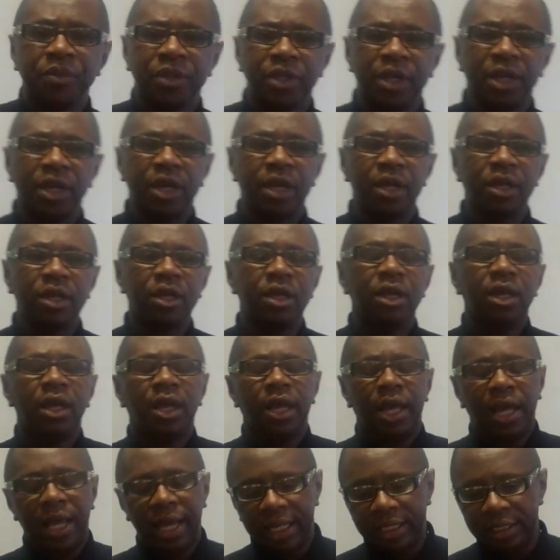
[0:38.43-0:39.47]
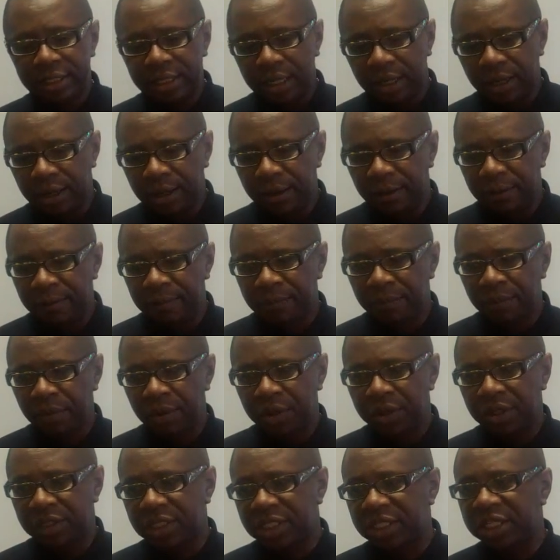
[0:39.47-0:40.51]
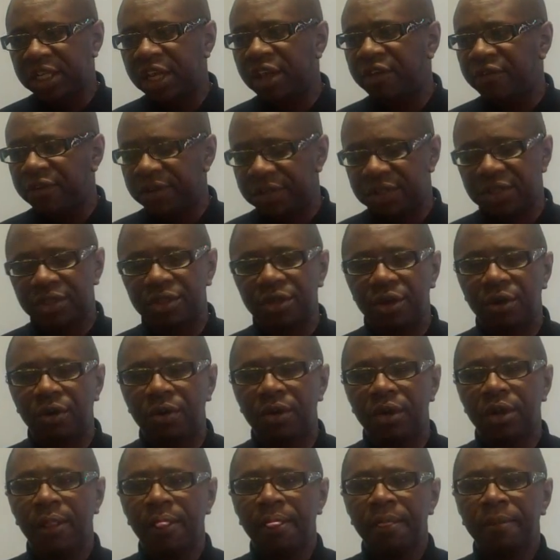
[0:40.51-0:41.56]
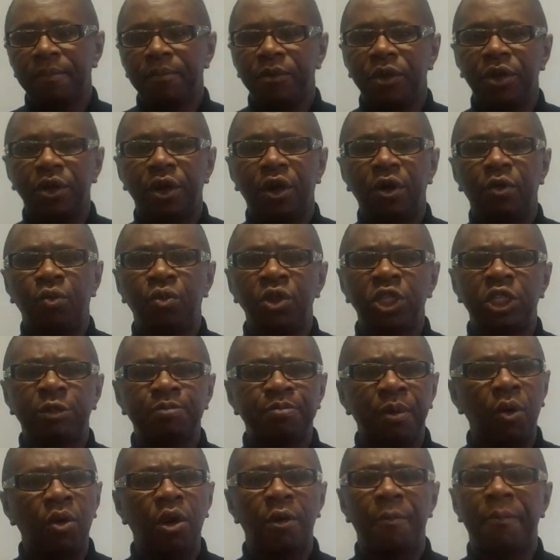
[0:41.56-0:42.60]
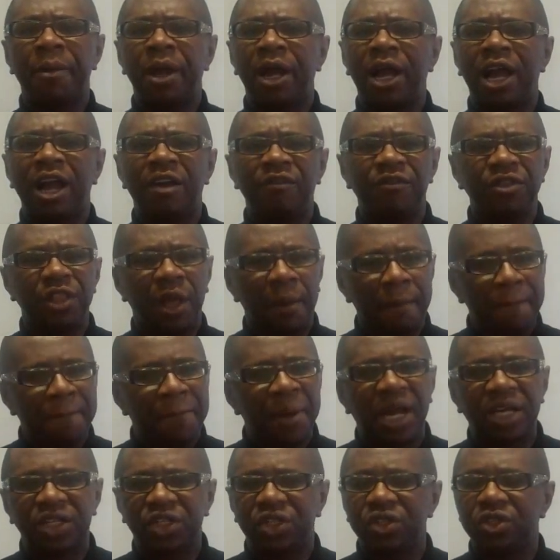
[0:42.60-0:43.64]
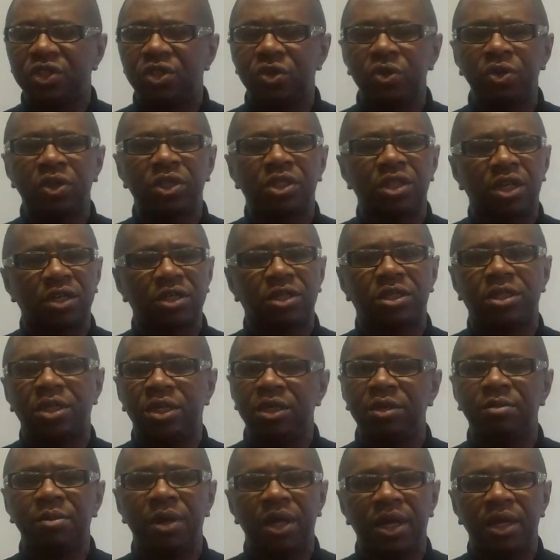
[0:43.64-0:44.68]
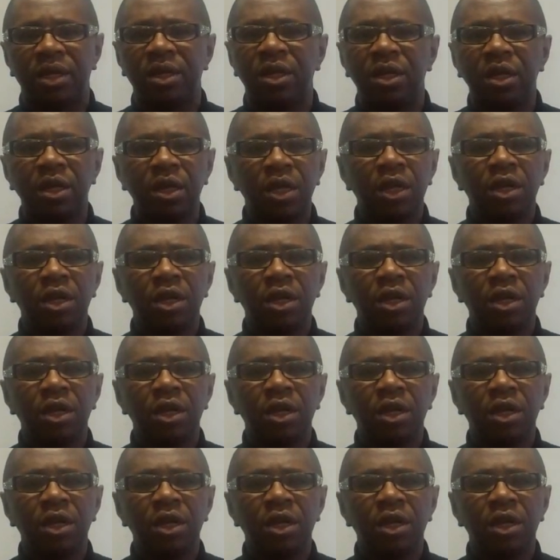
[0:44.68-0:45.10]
Yeah? And on a serious note, you know, we spoke about having that passion to succeed, man.